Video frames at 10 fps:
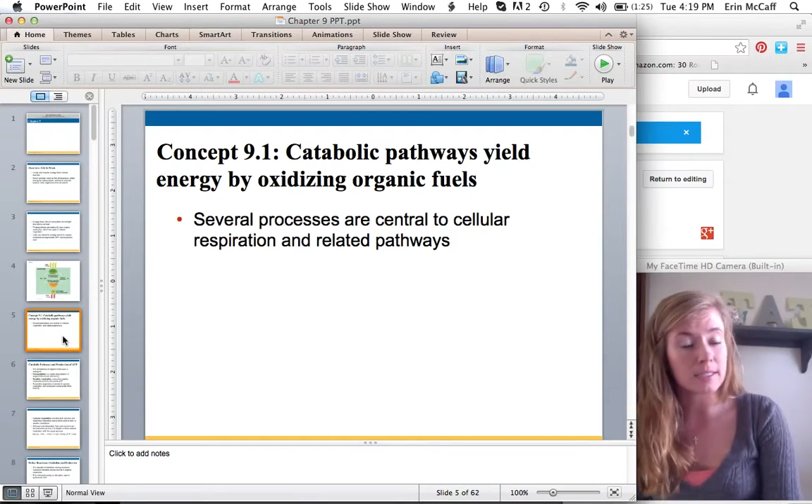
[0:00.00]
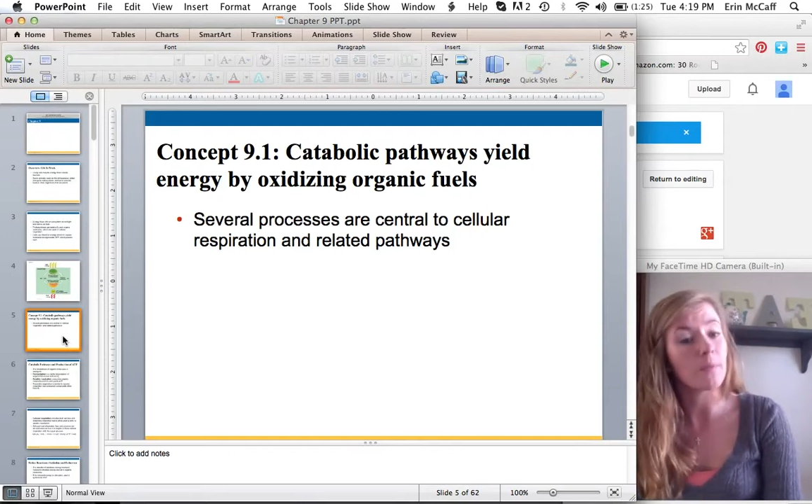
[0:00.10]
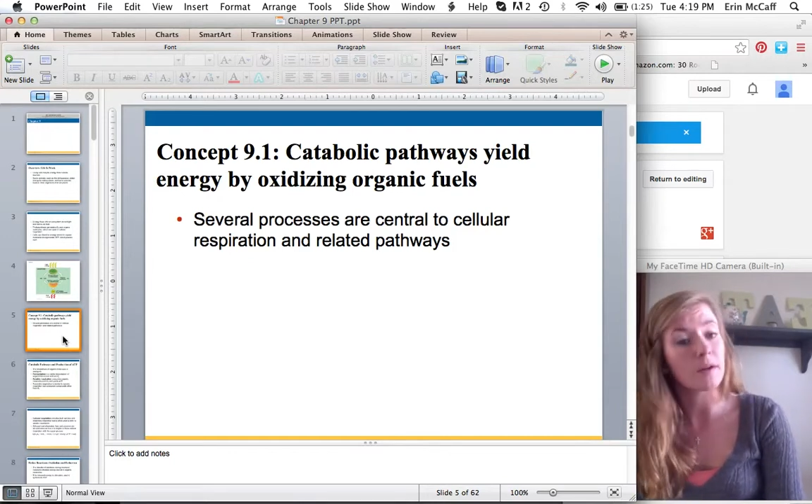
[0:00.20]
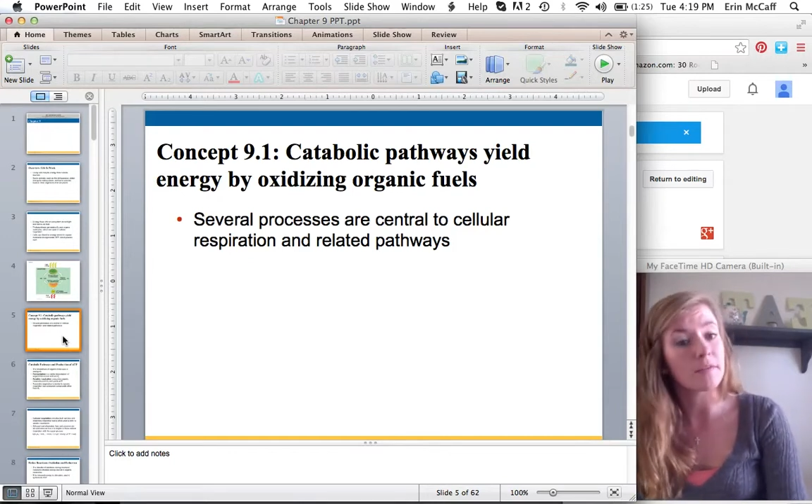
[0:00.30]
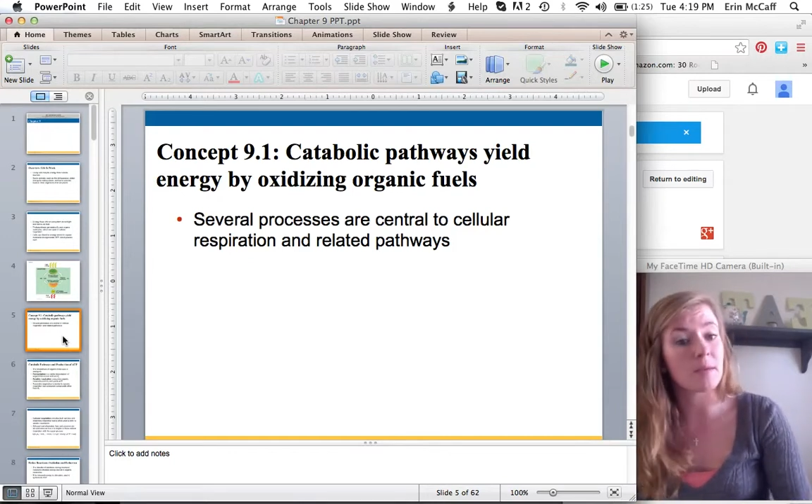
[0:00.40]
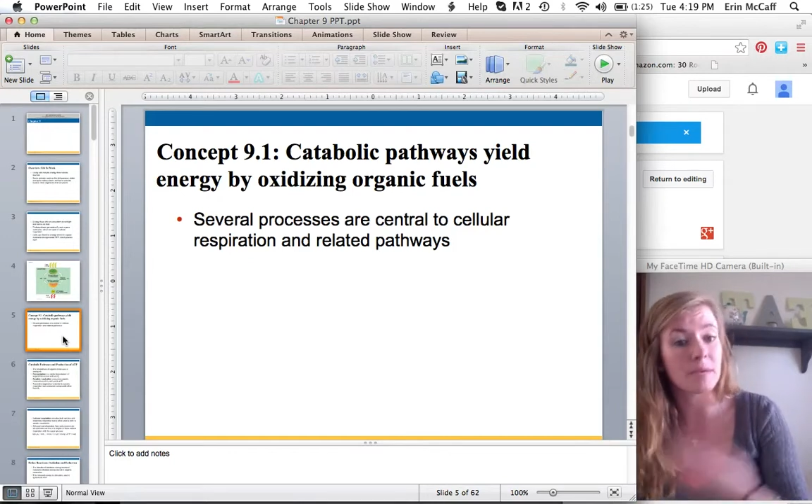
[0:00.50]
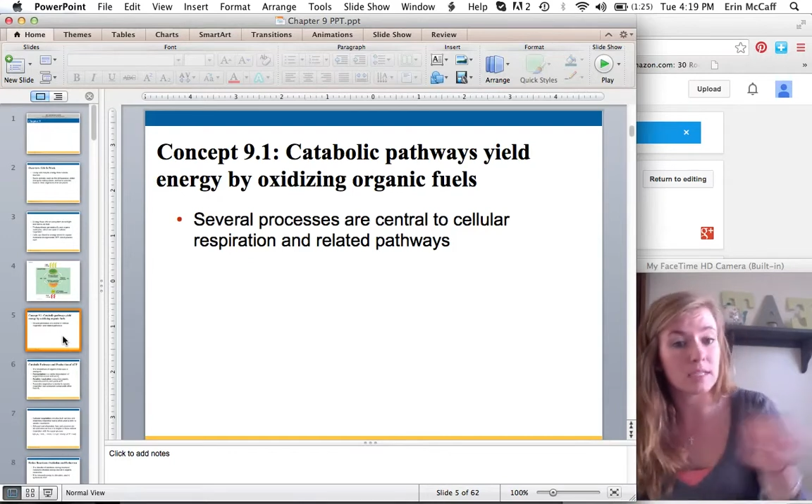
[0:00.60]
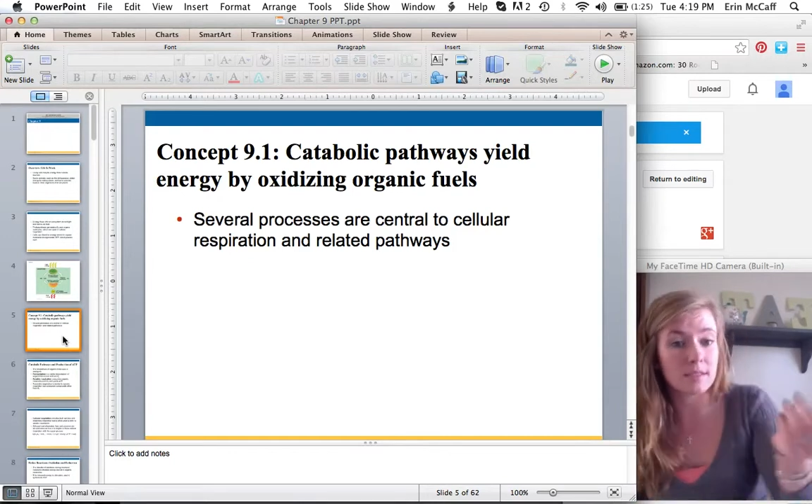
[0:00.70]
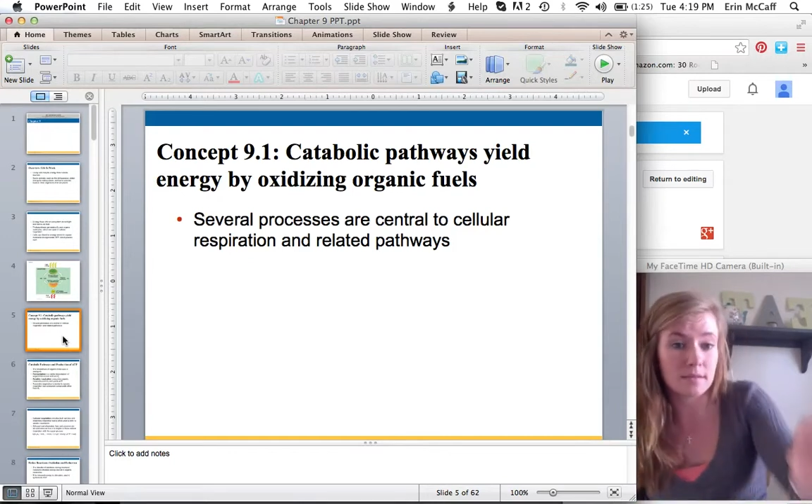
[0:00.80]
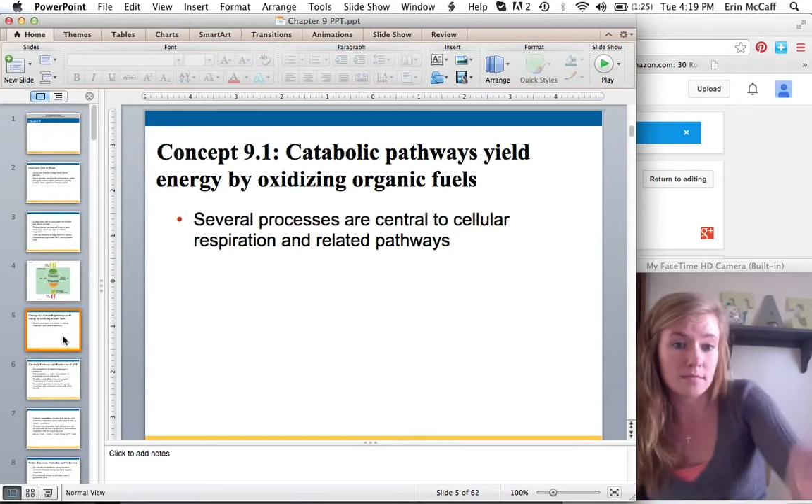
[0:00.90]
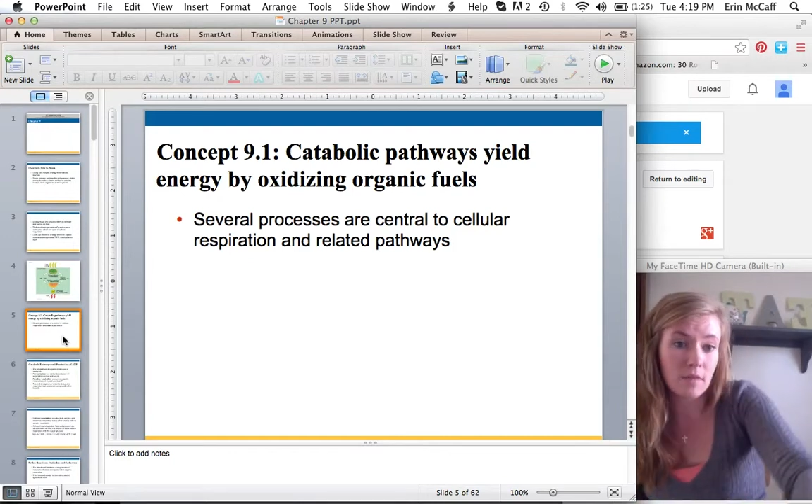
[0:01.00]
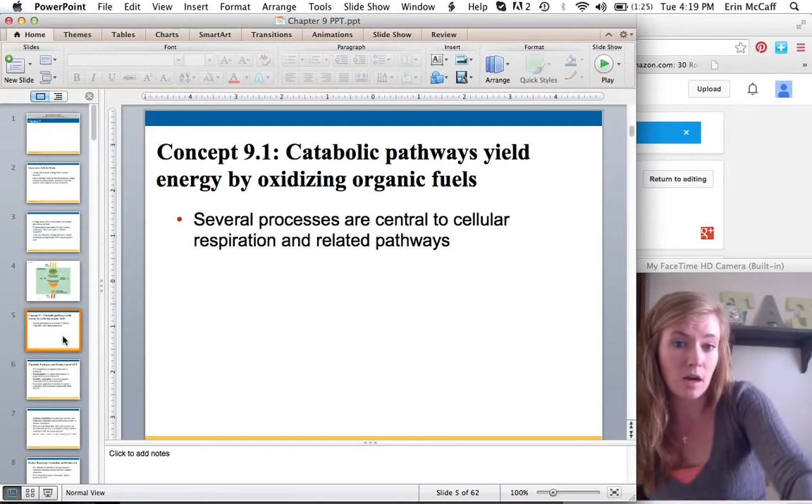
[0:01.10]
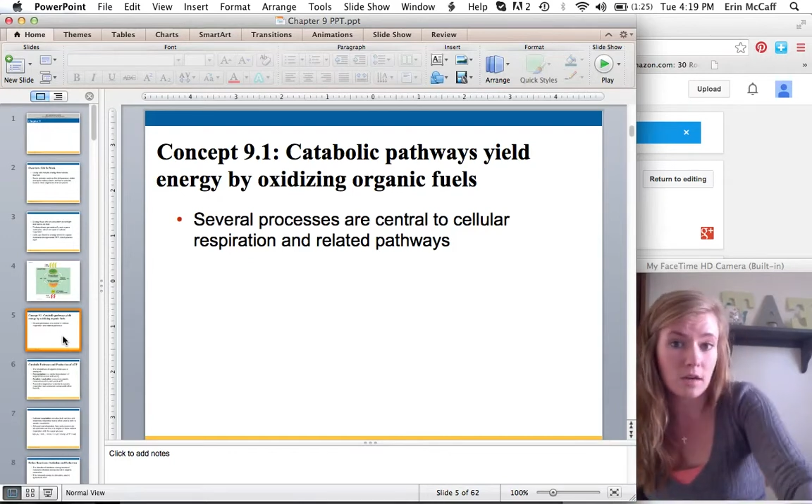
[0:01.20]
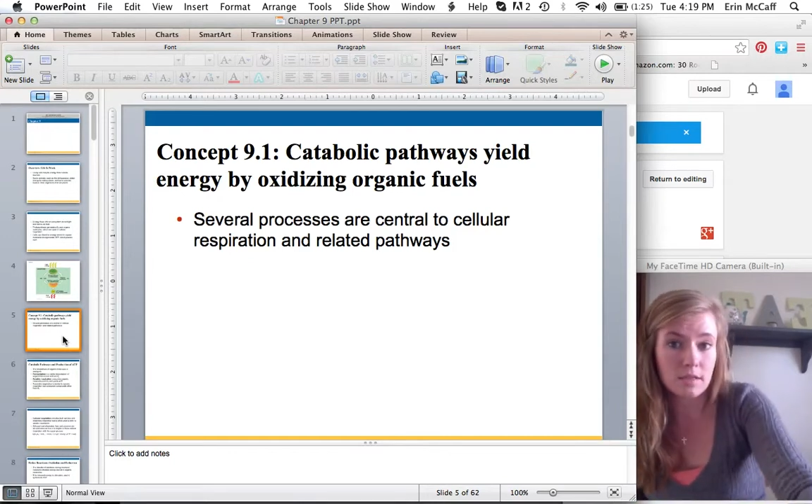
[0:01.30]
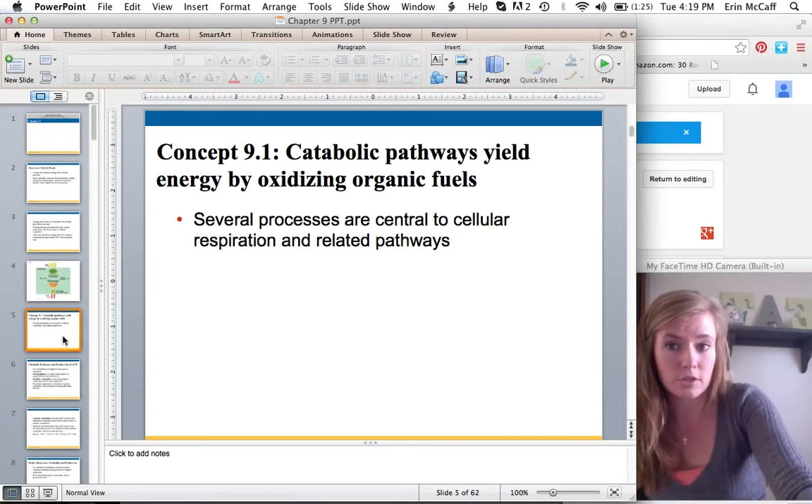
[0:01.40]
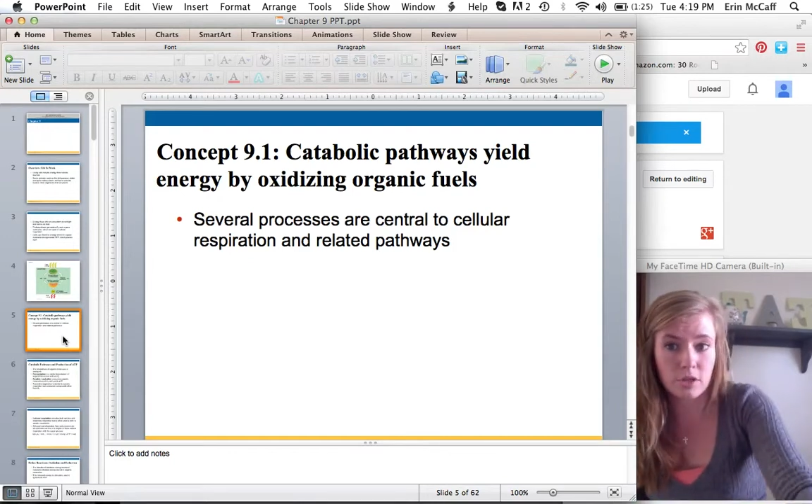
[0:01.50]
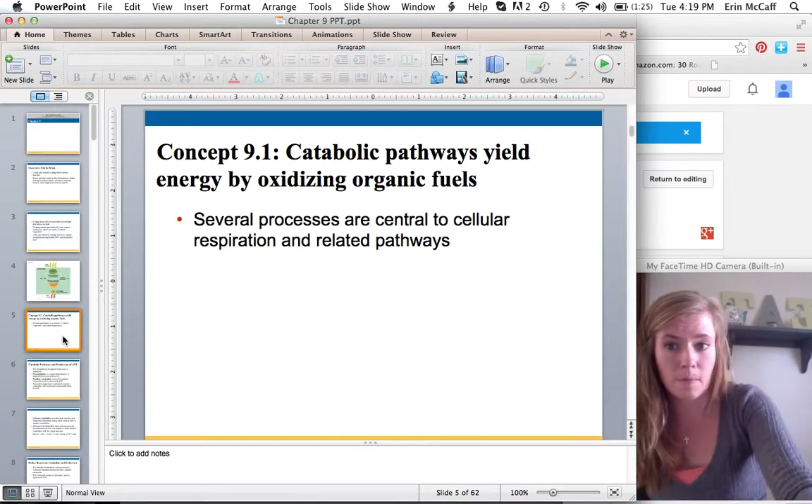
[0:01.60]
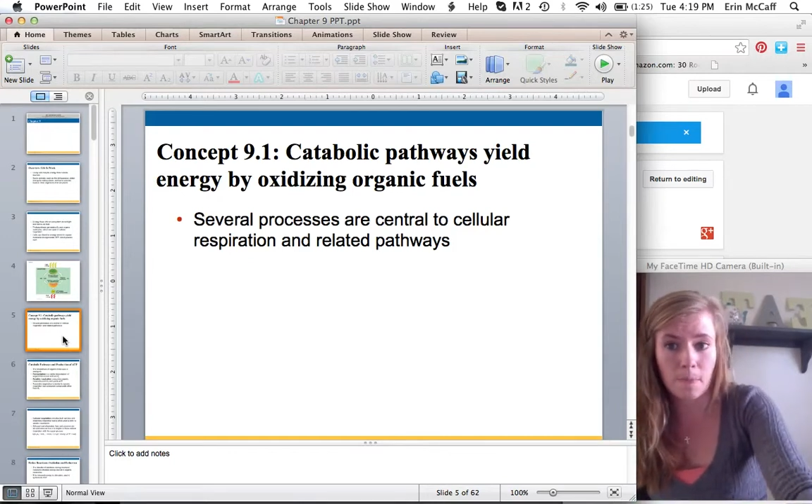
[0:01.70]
and one of them is oxidation.